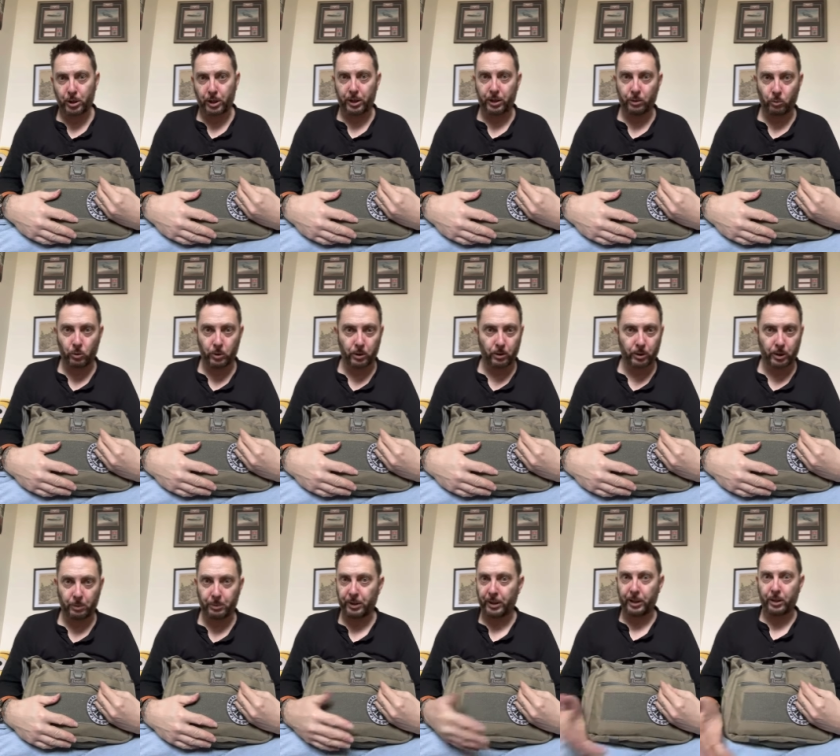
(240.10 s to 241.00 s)
in the world.
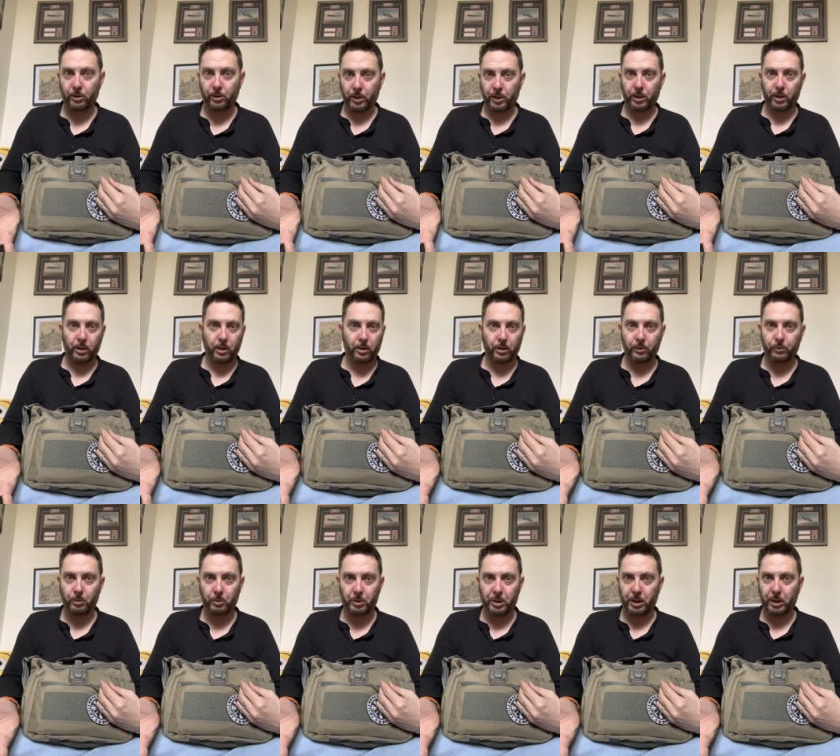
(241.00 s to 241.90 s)
I mean, they're not kind of
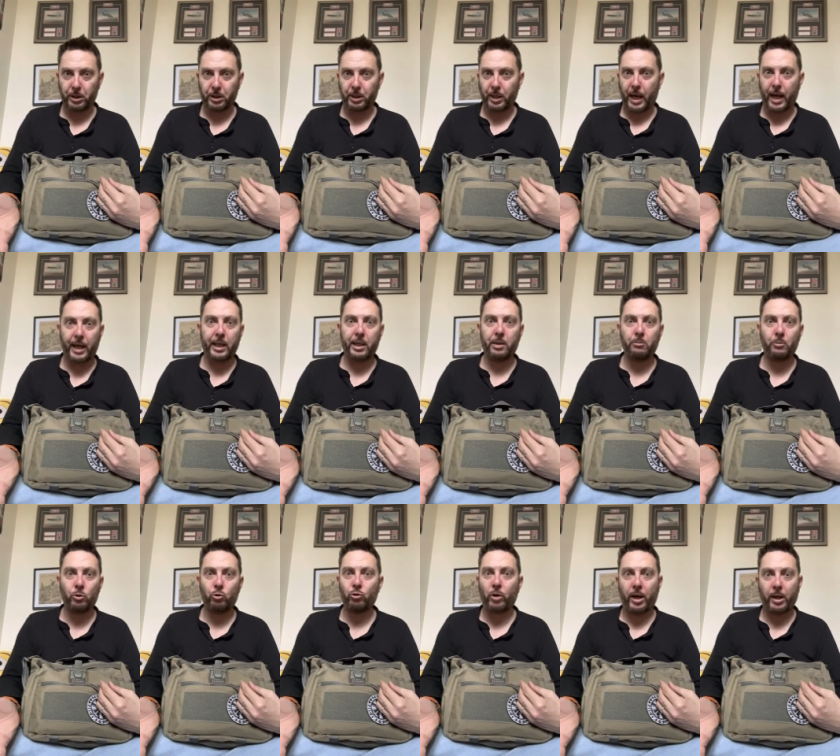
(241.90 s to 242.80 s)
up to your AIM
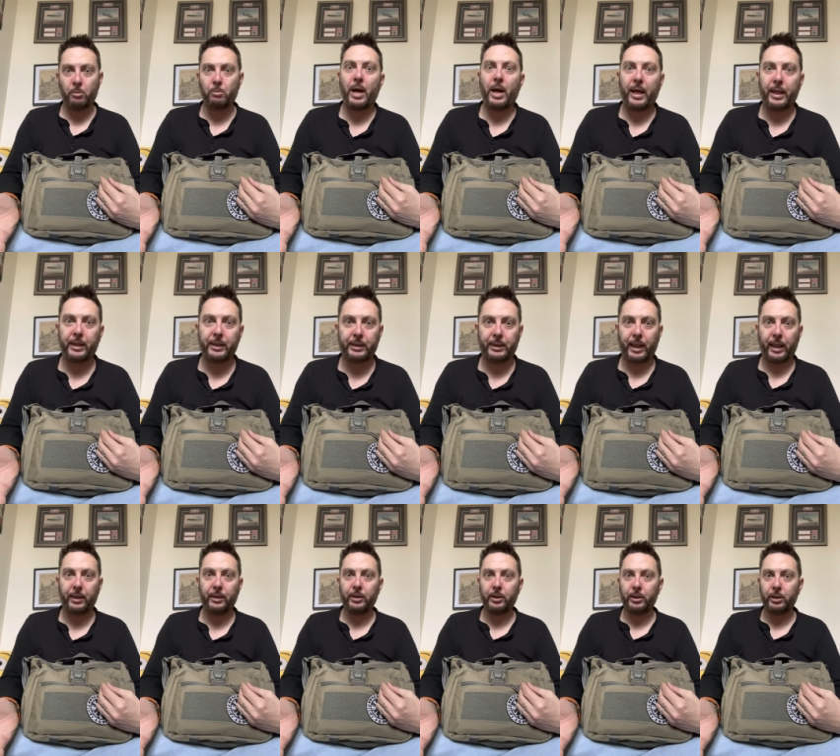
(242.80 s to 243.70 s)
drag bag
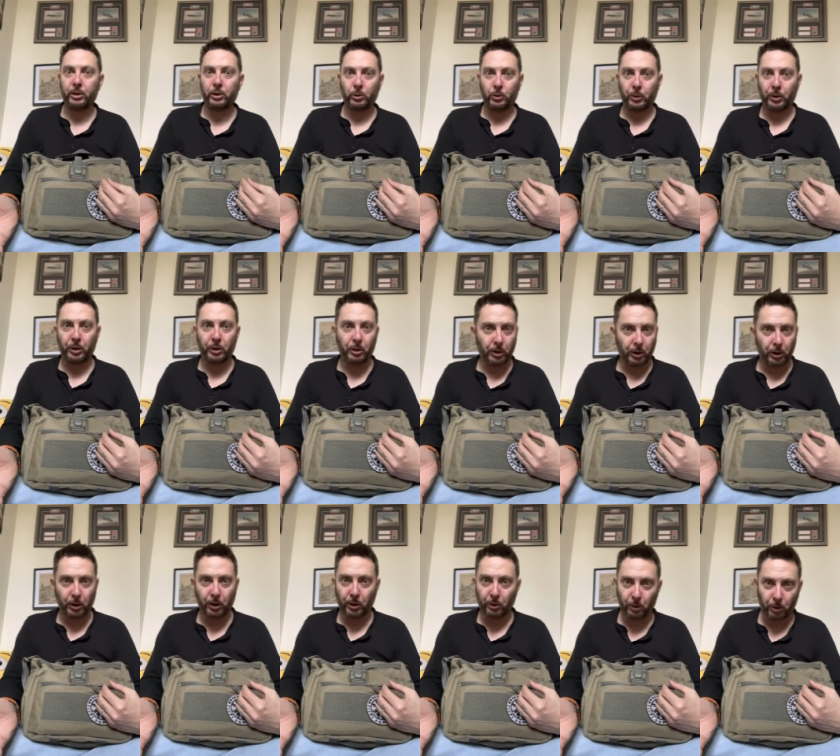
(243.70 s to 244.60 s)
standards or your,
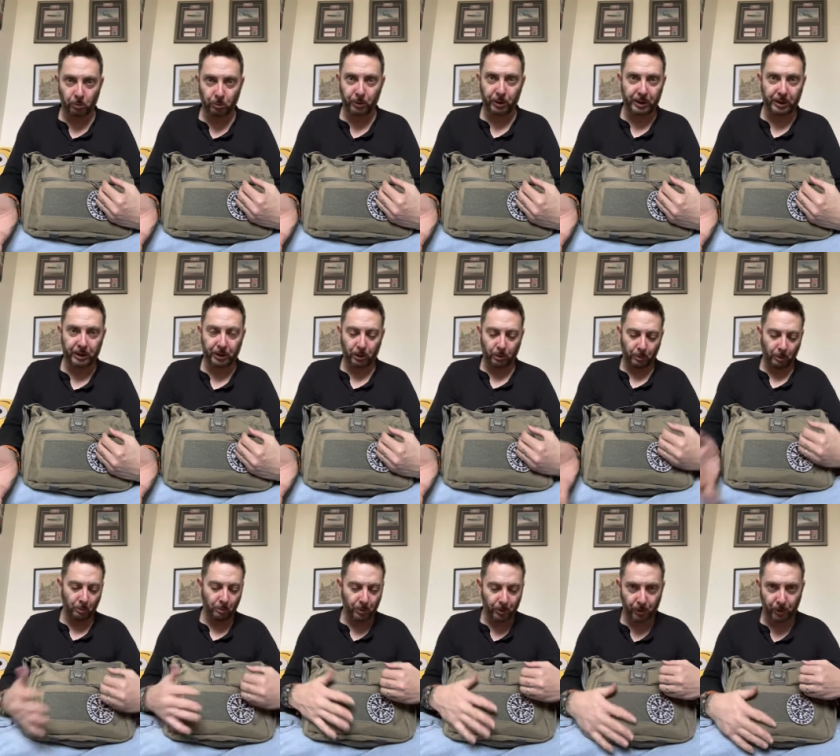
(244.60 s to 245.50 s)
you know, your British Army
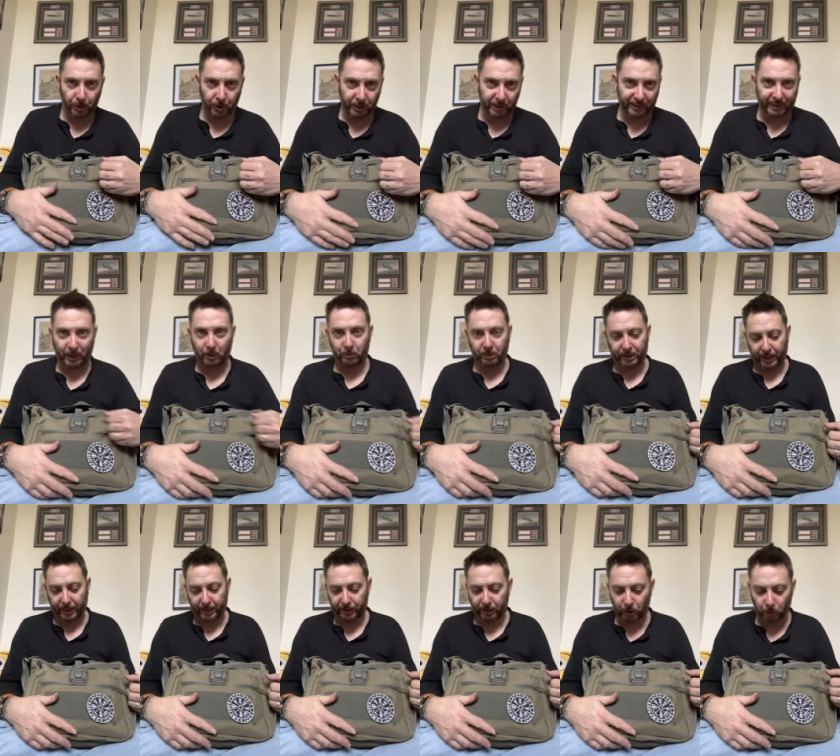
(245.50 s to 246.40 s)
Bergen
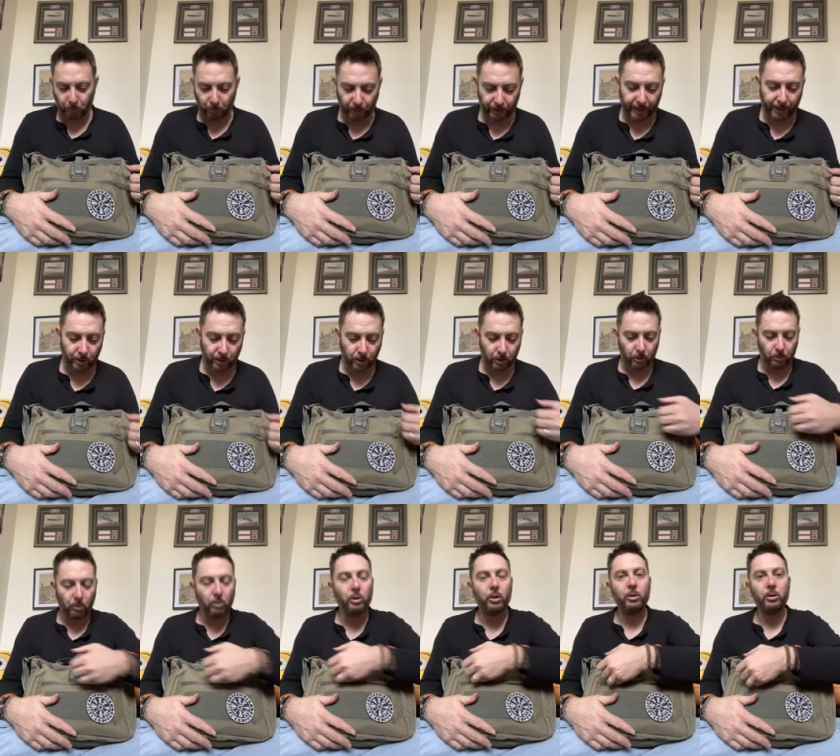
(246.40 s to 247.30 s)
standards, but they
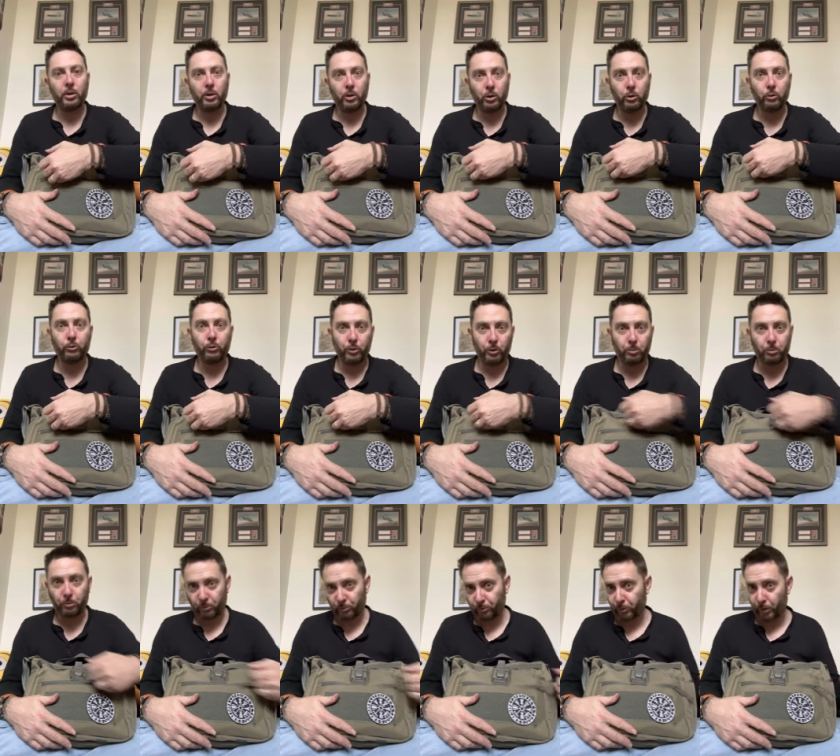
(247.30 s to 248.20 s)
are good for
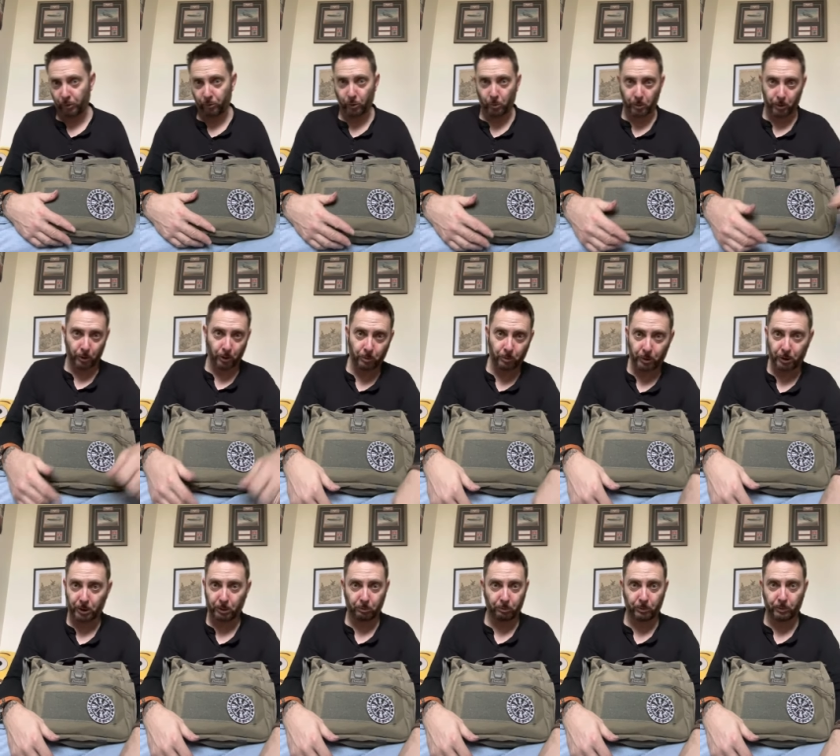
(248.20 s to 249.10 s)
fit for
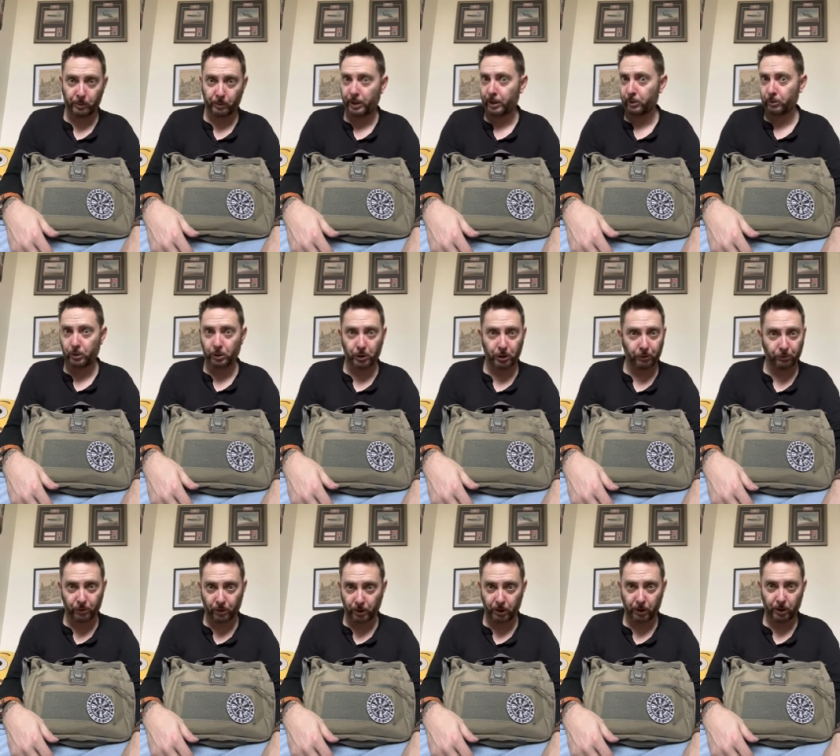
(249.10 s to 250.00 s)
purpose. They'll do you
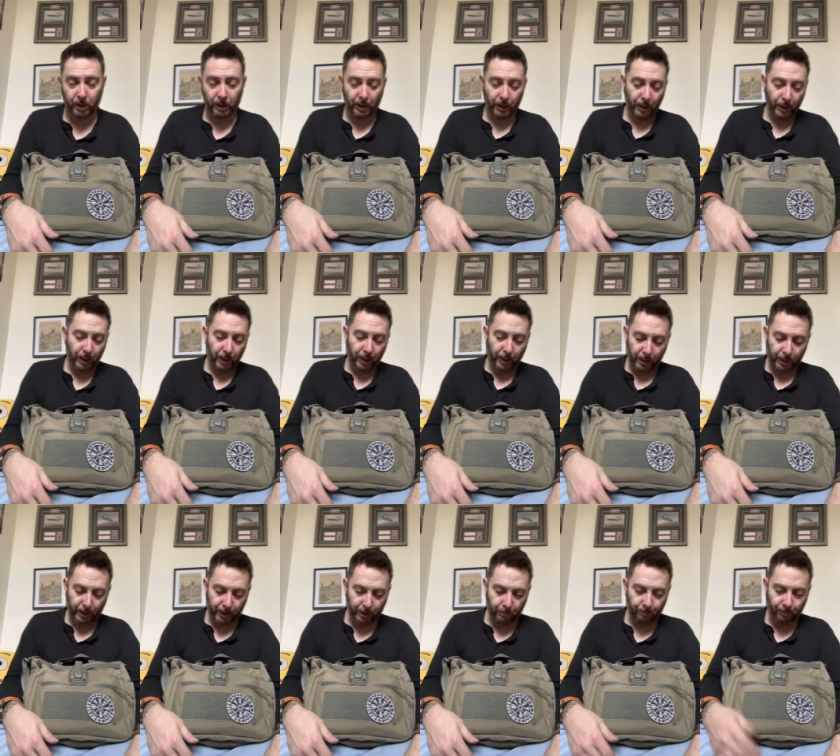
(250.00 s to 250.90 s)
fine.
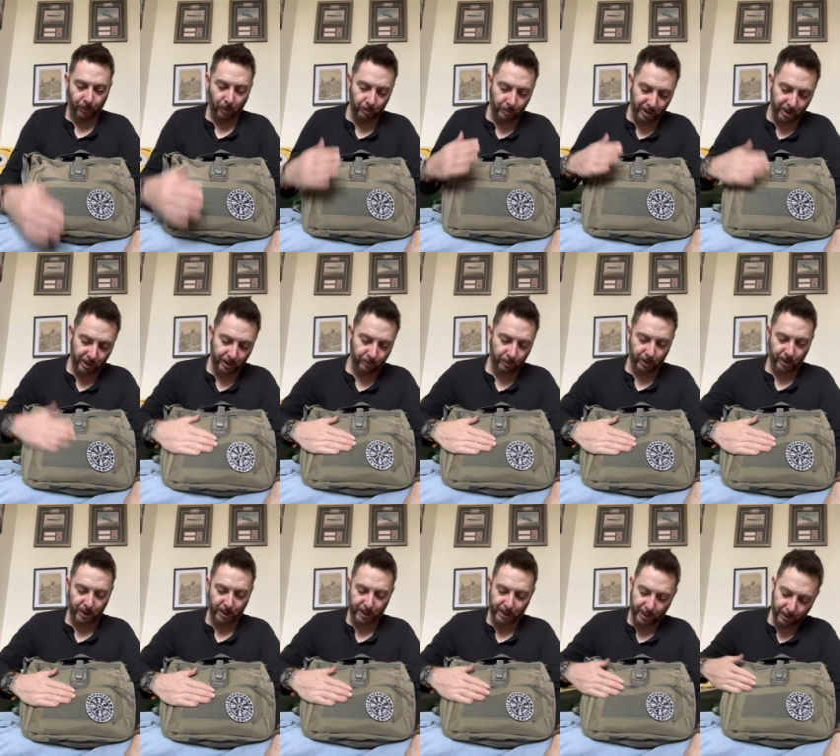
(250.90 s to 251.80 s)
Um, the material, as
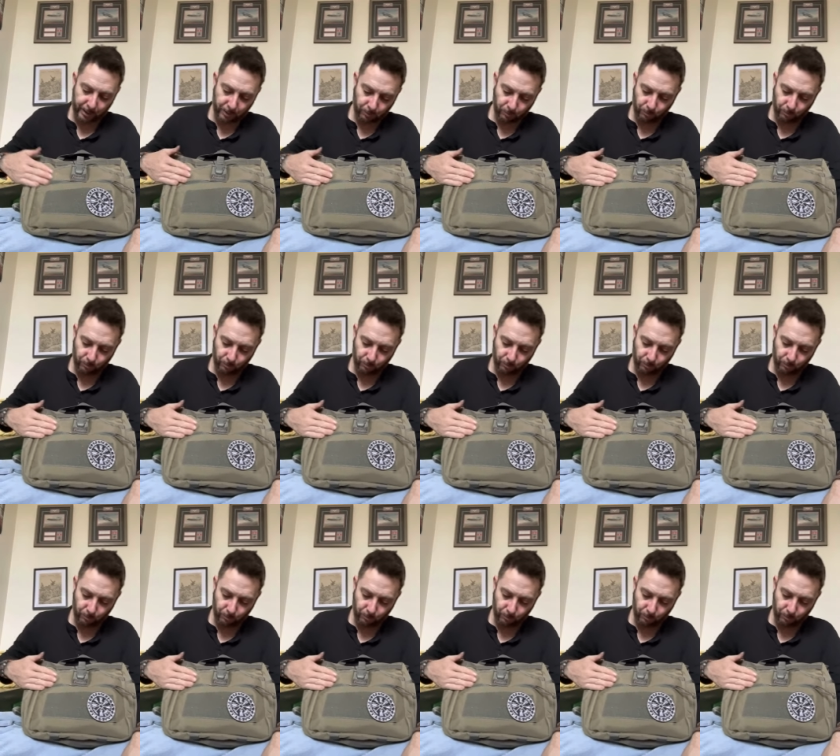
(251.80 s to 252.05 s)
I said,